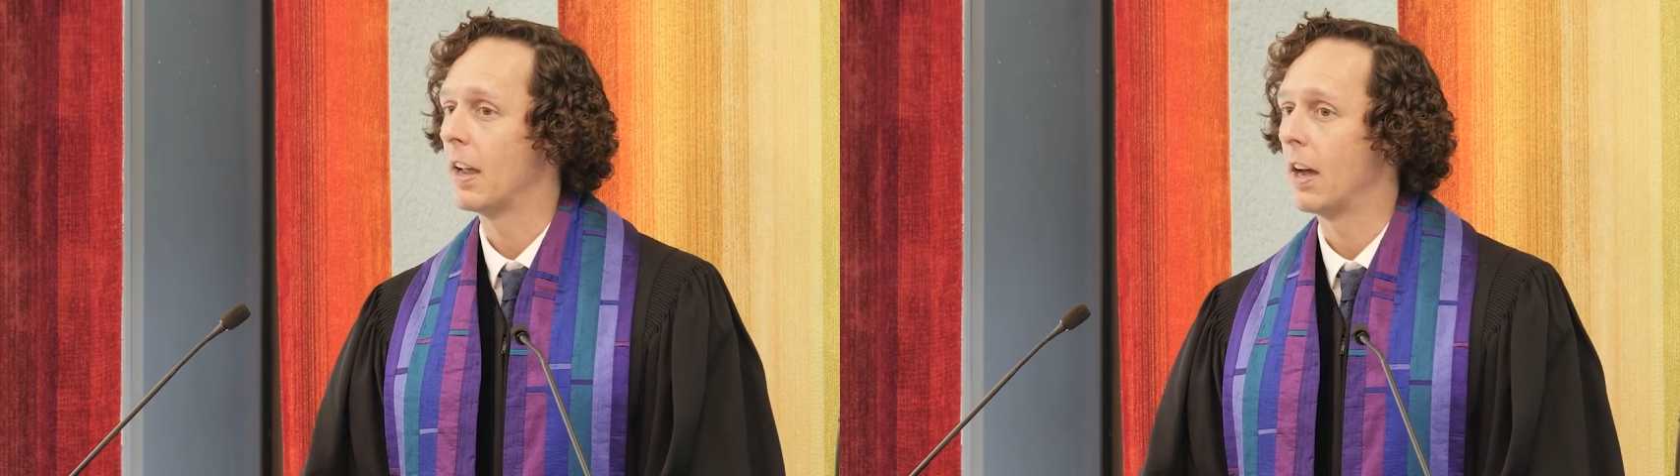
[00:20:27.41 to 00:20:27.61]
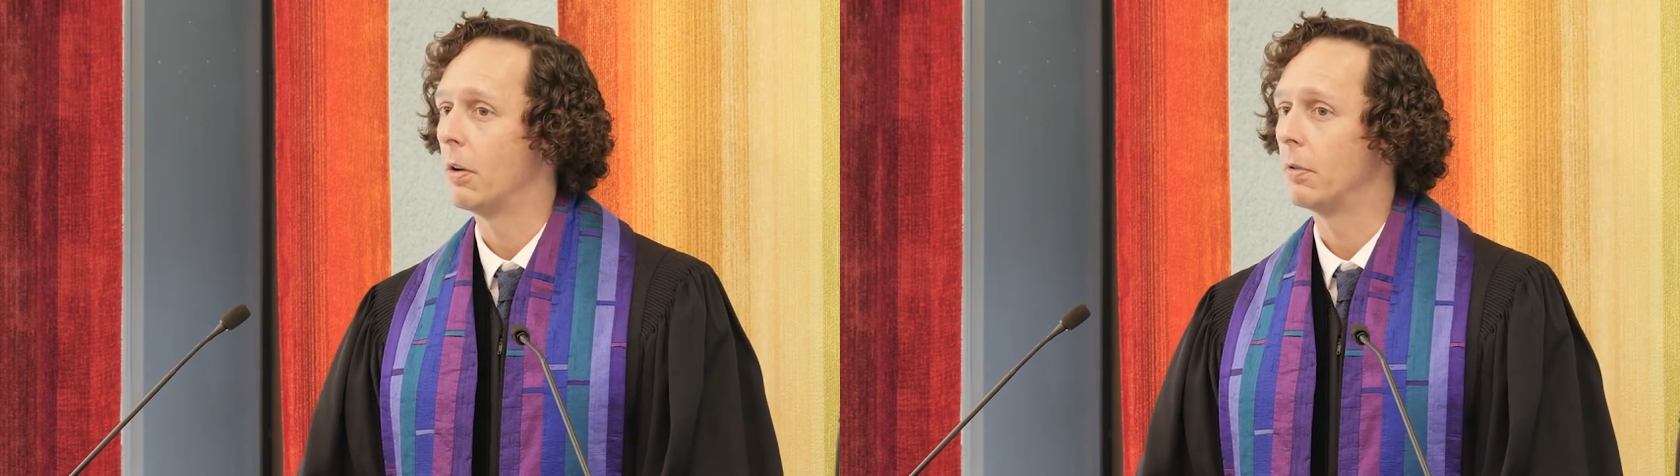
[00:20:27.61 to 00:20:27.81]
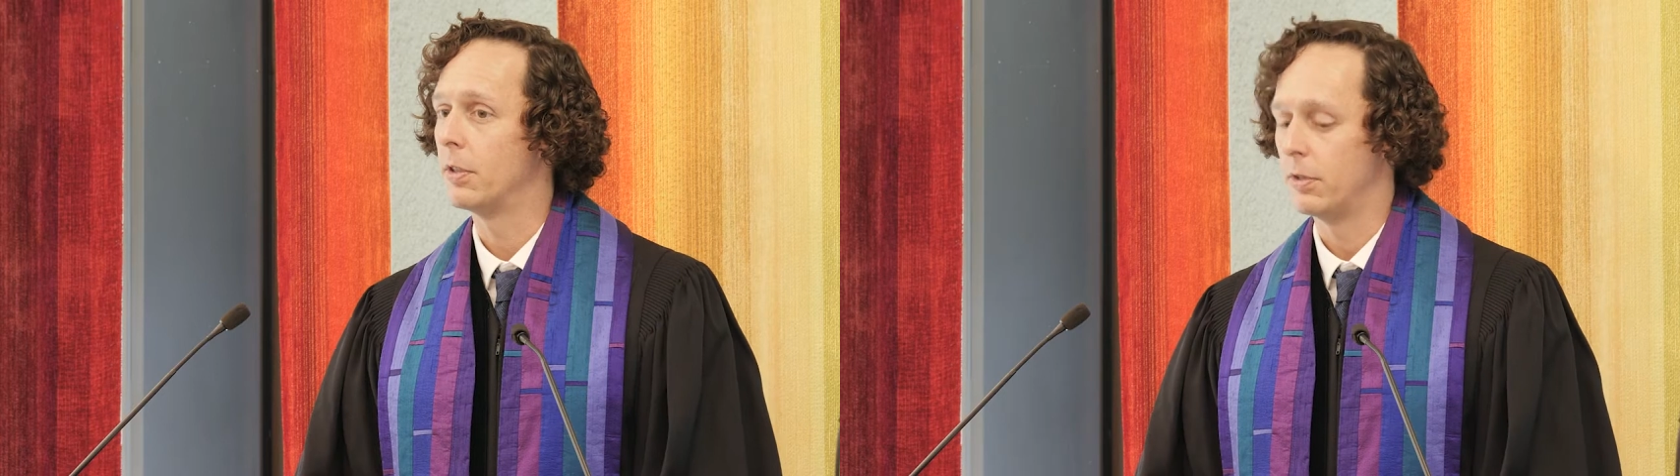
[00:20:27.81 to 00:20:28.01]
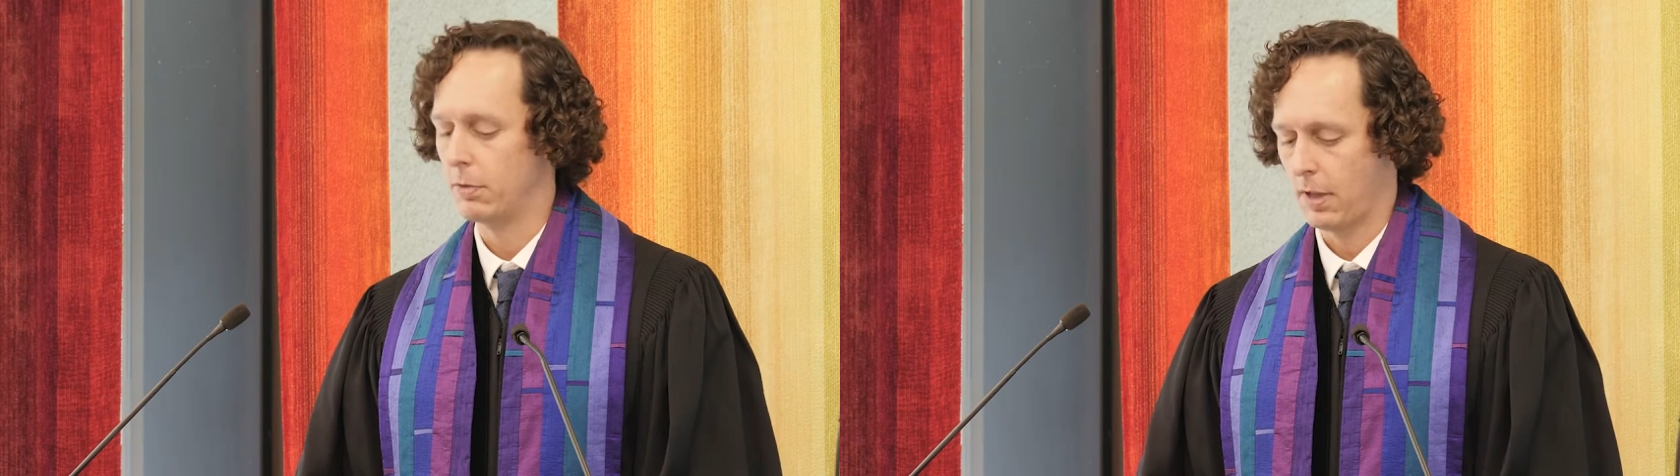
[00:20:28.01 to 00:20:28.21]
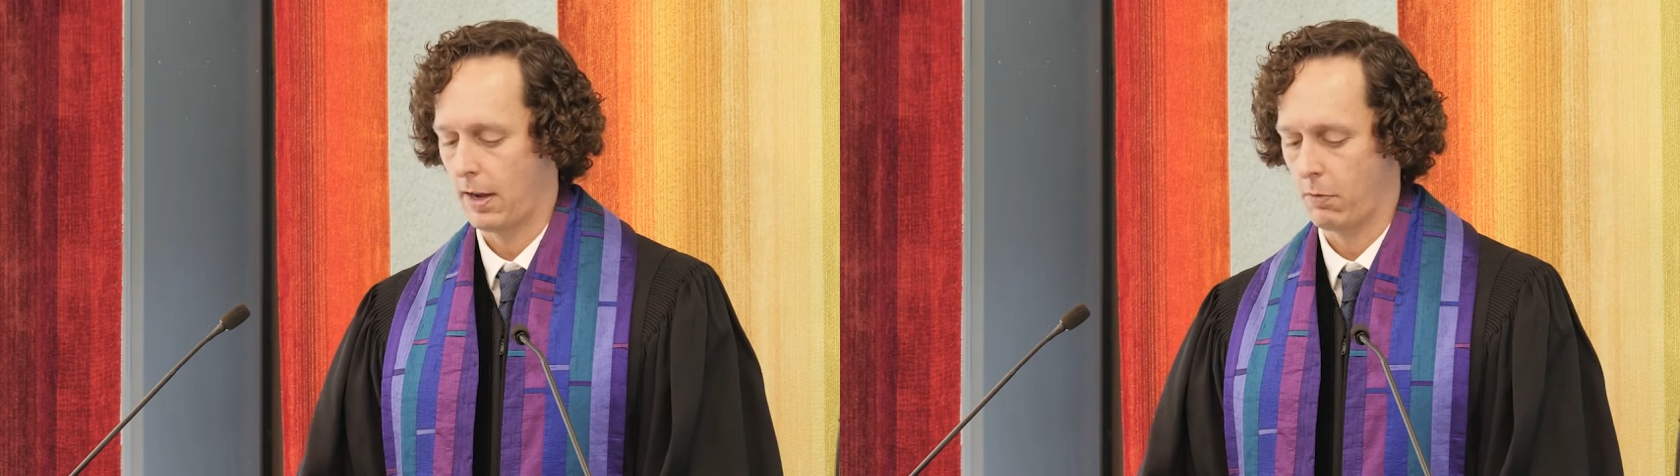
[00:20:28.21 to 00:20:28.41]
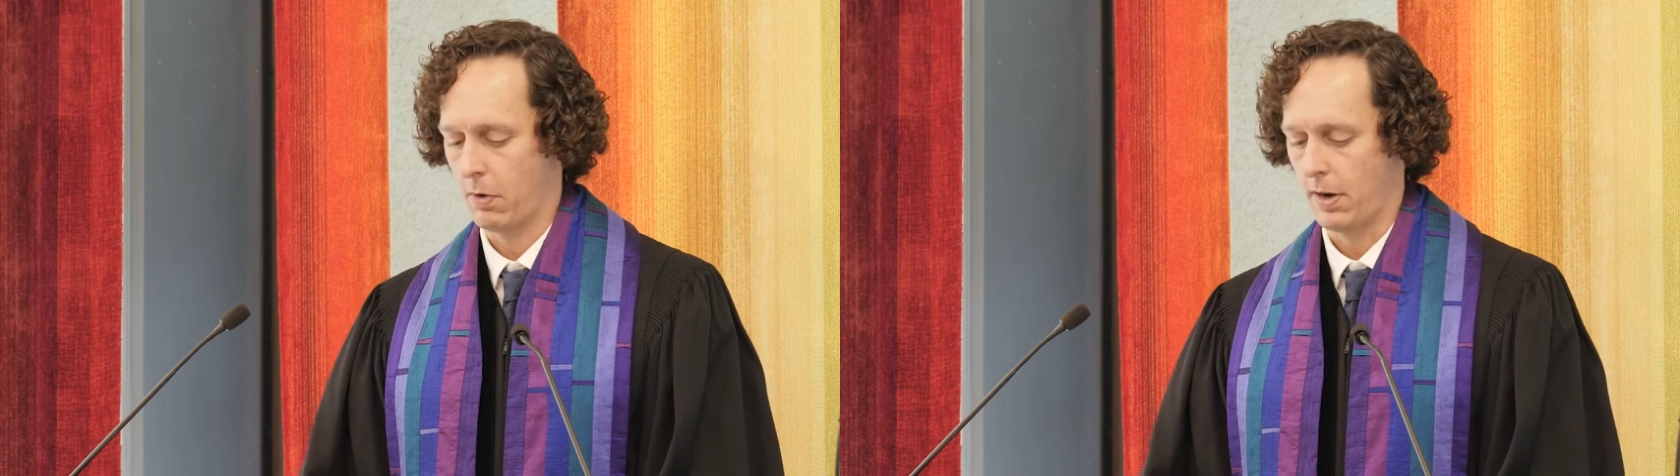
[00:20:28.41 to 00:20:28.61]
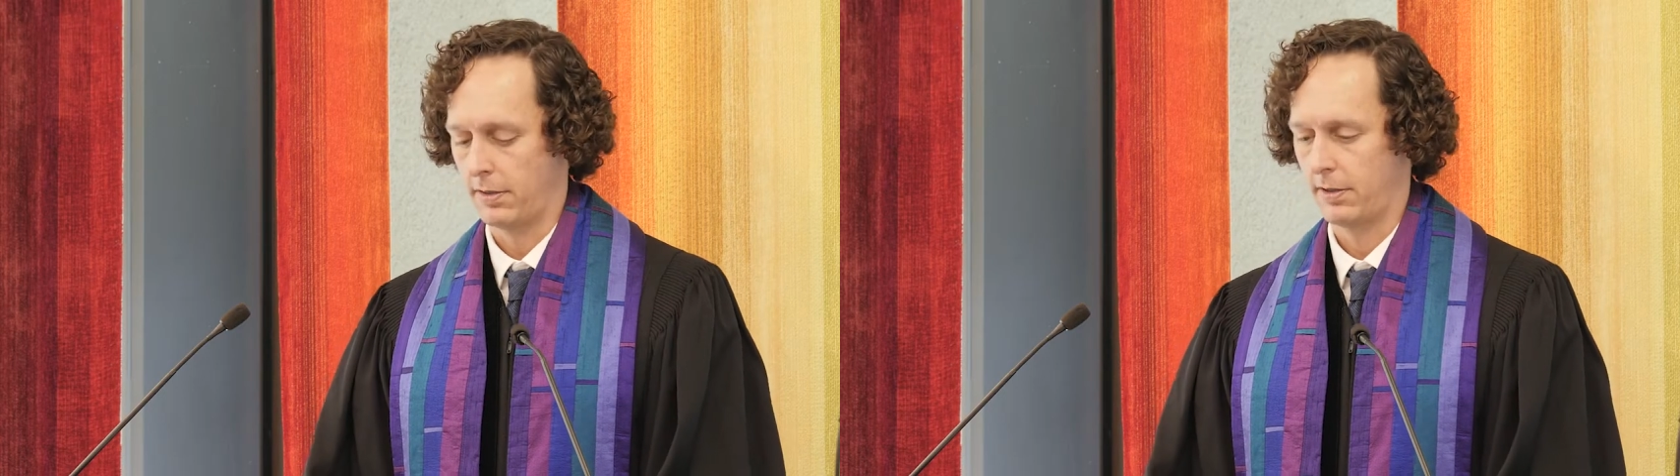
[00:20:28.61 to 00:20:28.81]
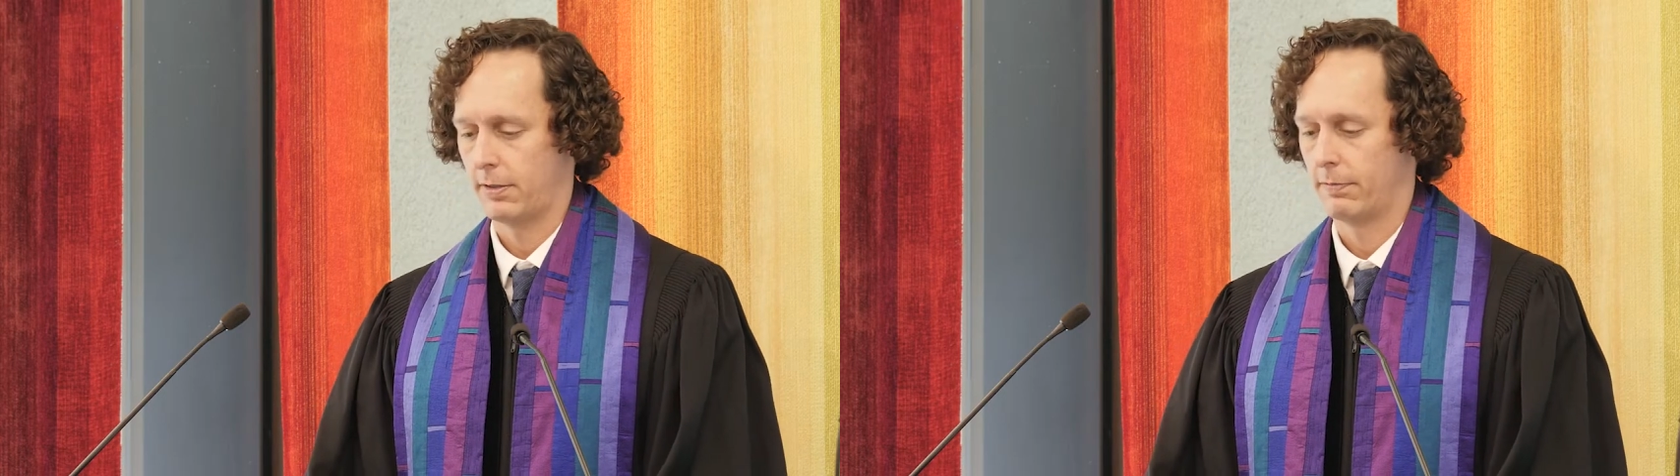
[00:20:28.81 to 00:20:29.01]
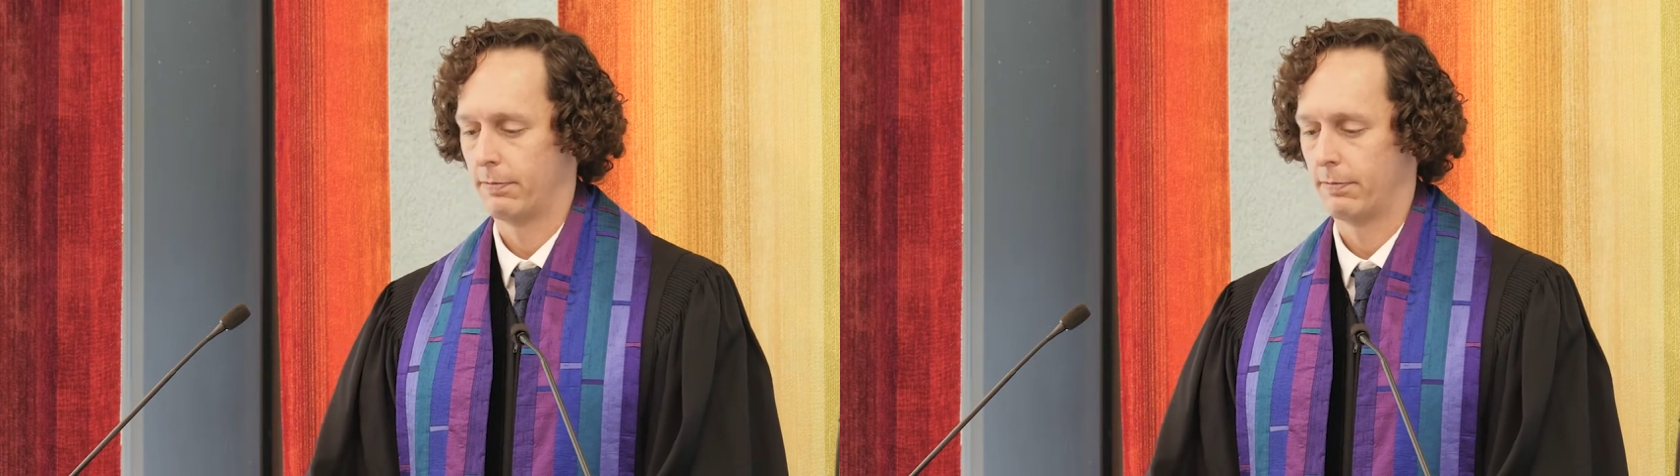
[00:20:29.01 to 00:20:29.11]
now to do likewise,